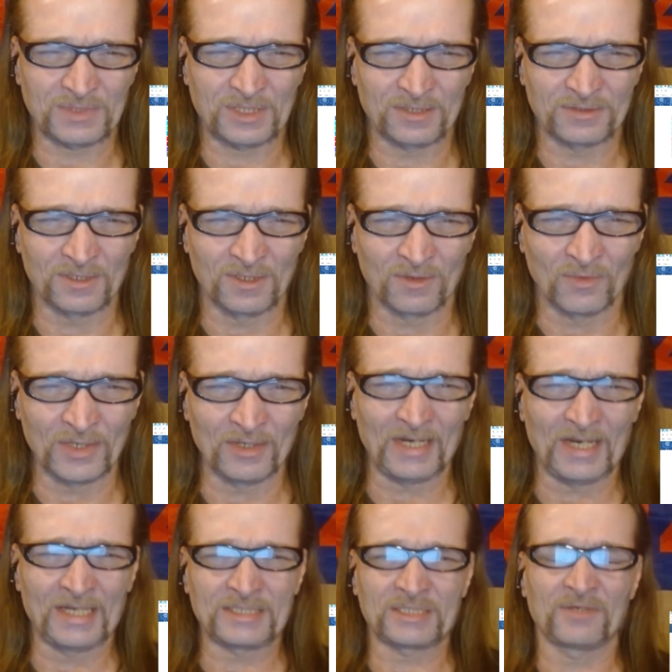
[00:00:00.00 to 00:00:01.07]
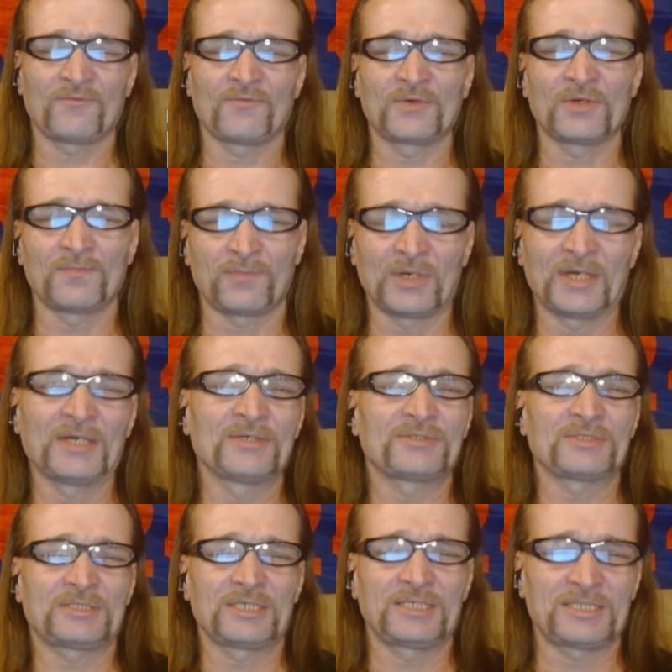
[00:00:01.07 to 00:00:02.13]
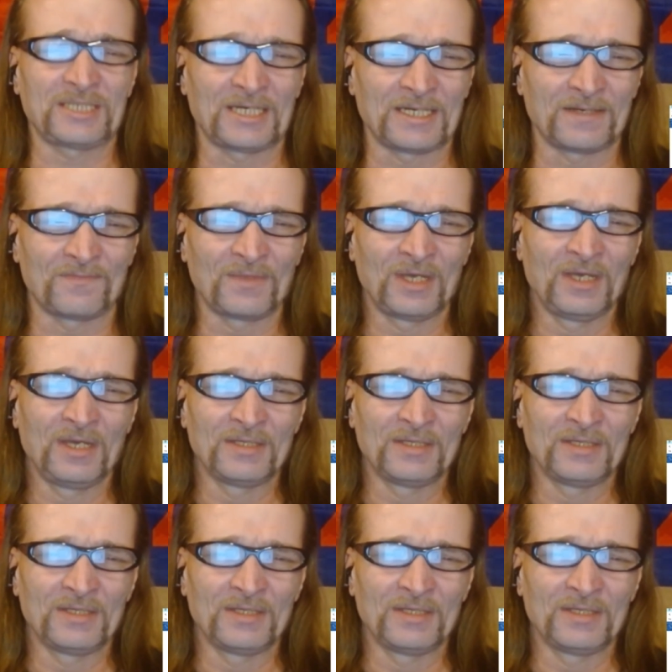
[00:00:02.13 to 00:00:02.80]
it says, we are asking for your prayers at this time.